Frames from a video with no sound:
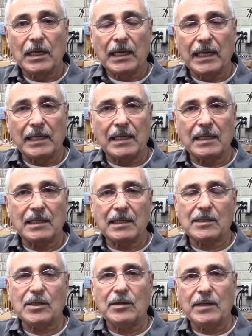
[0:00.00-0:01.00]
And
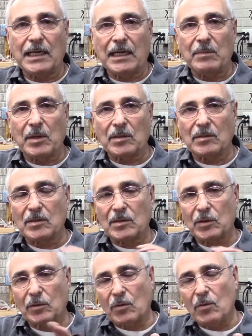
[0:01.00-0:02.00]
it's unique because it's
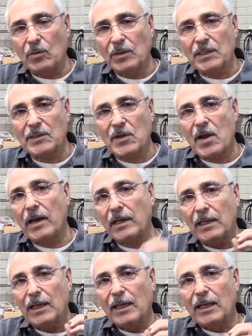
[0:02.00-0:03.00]
your own design,